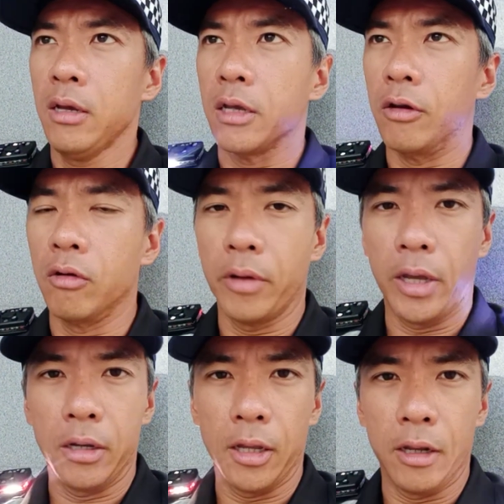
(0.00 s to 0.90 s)

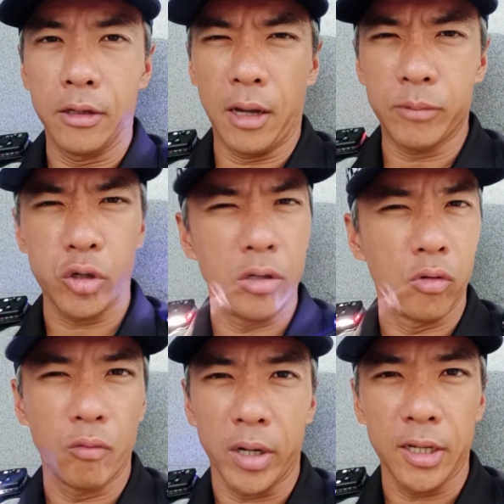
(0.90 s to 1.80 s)
and I'm sure you
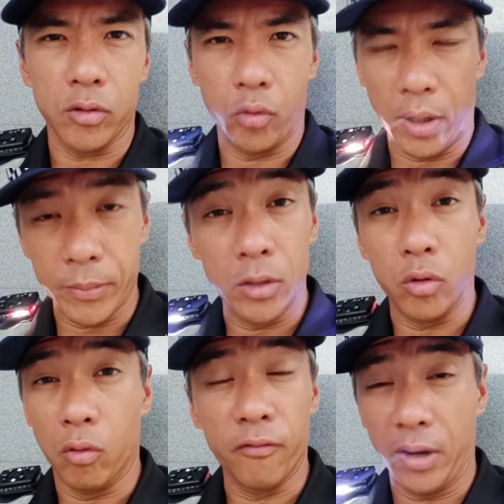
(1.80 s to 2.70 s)
don't want that to happen to
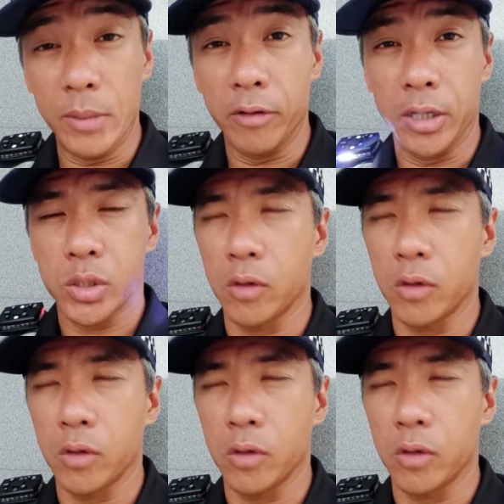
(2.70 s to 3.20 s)
your own family, right?